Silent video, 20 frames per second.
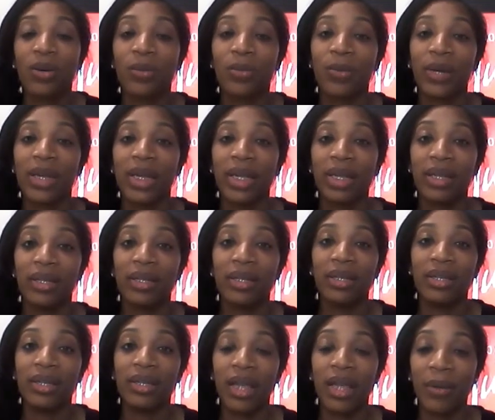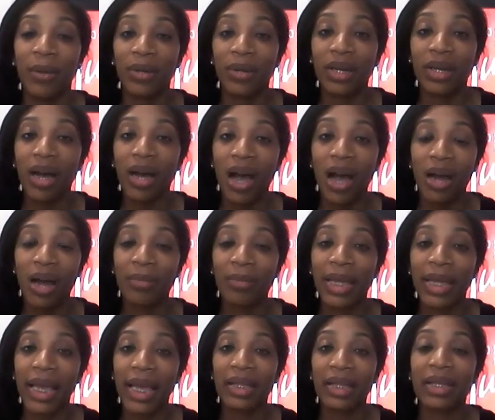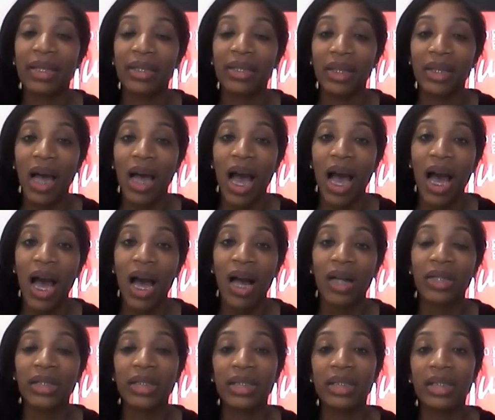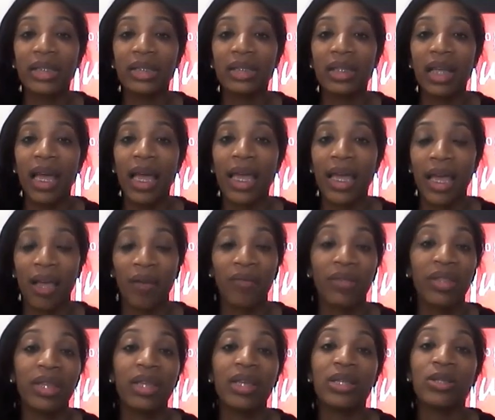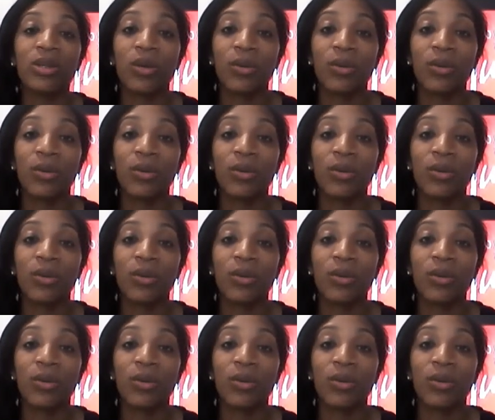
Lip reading: when they were in the car, Michaela gets a call, and she's like, everything's